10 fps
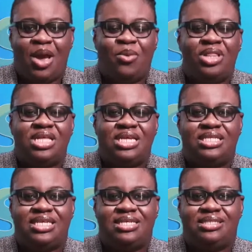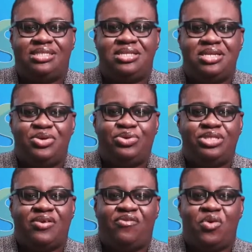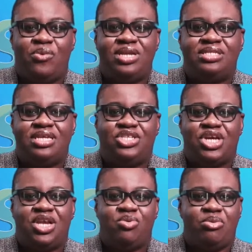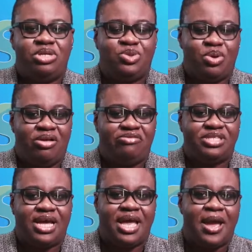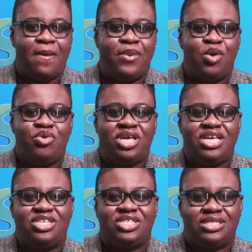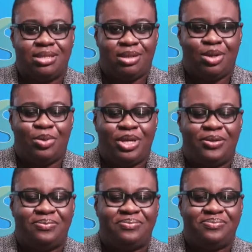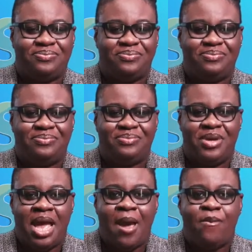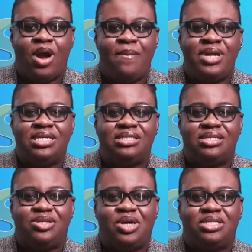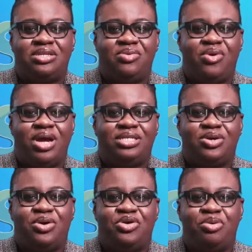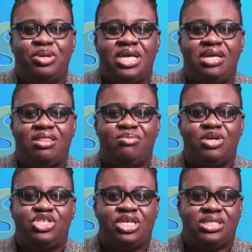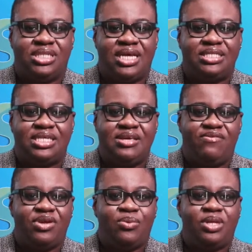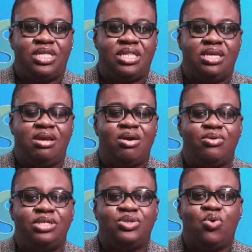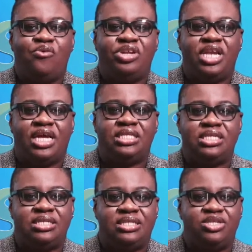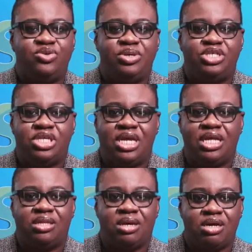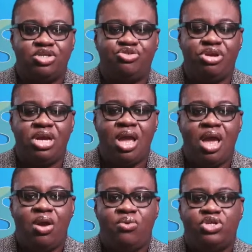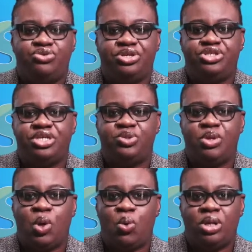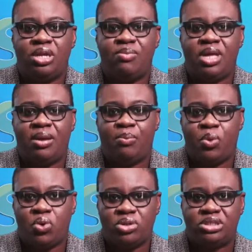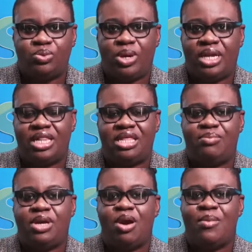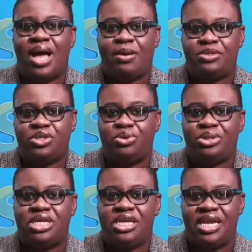With the details to the news for Wednesday, January 12th, I am Rikisha St. Louis. Prime Minister Dr. the Right Honorable Keith Mitchell says even with the current COVID-19 situation in the country, restrictions will only be imposed when they become absolutely